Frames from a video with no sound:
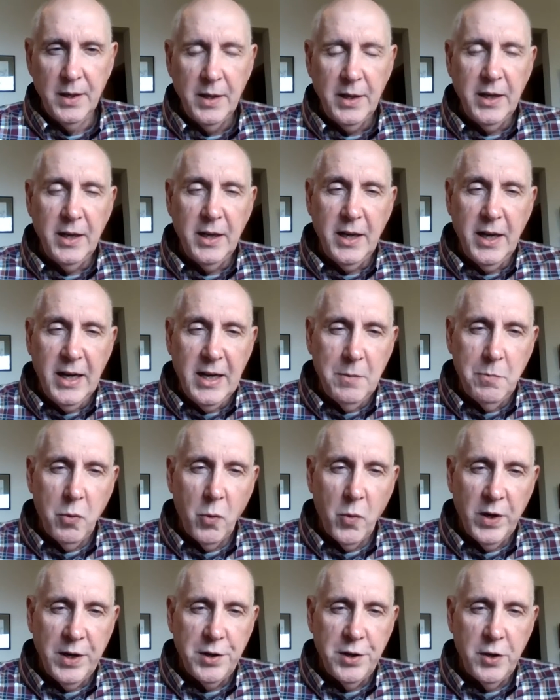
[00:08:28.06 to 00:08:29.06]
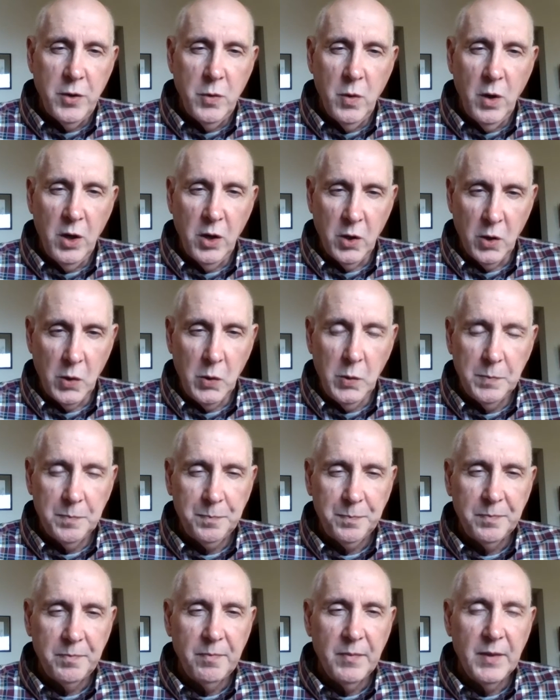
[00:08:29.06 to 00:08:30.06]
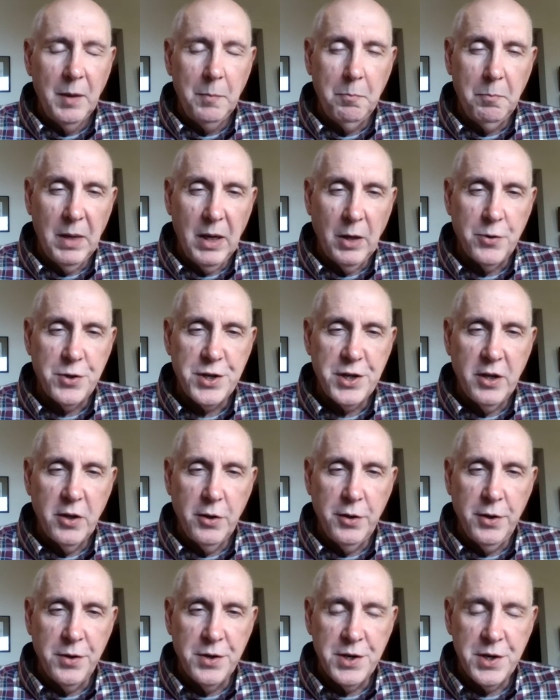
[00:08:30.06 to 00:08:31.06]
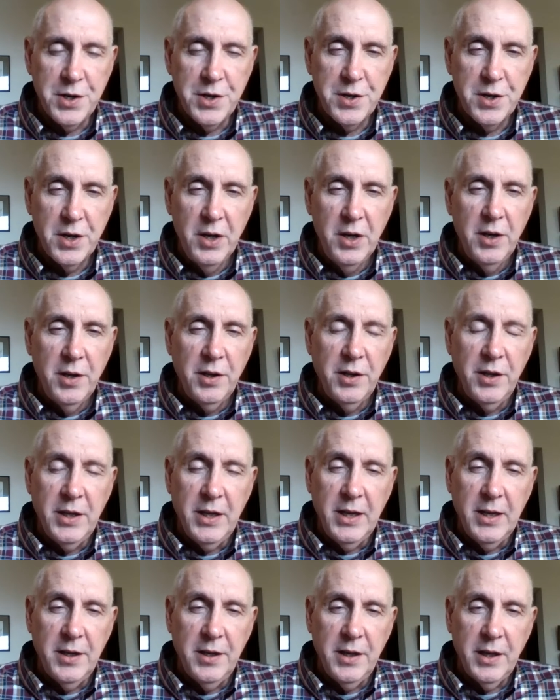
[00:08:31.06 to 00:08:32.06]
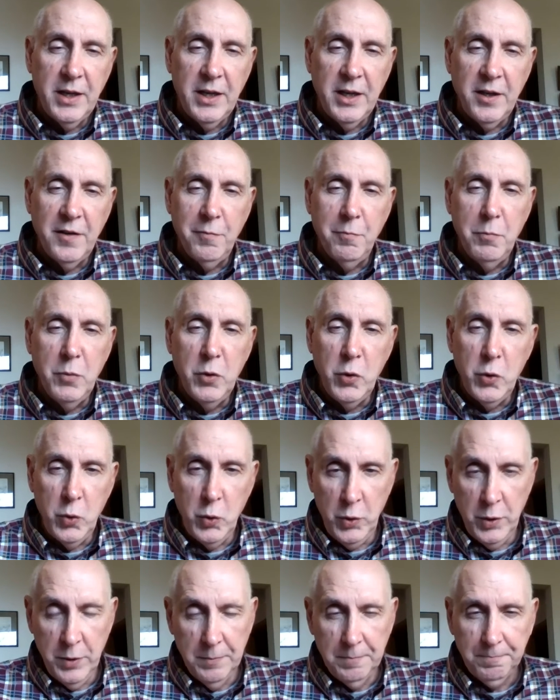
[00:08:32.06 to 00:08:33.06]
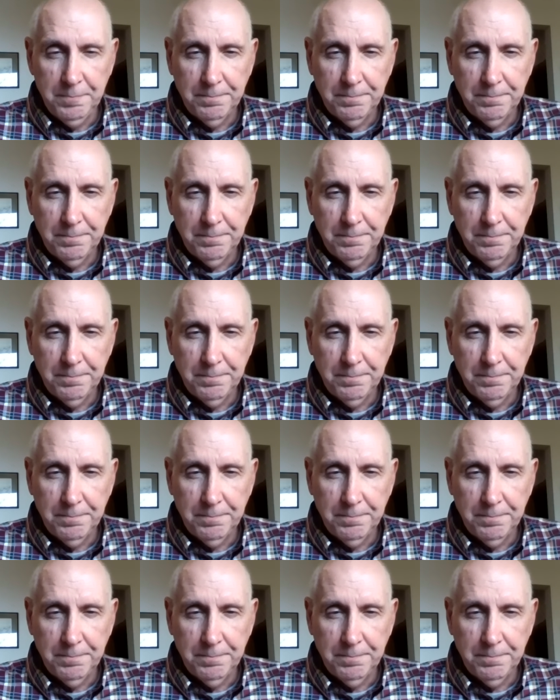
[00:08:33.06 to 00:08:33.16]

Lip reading: In 8.20, Mounce introduces the indicative mood.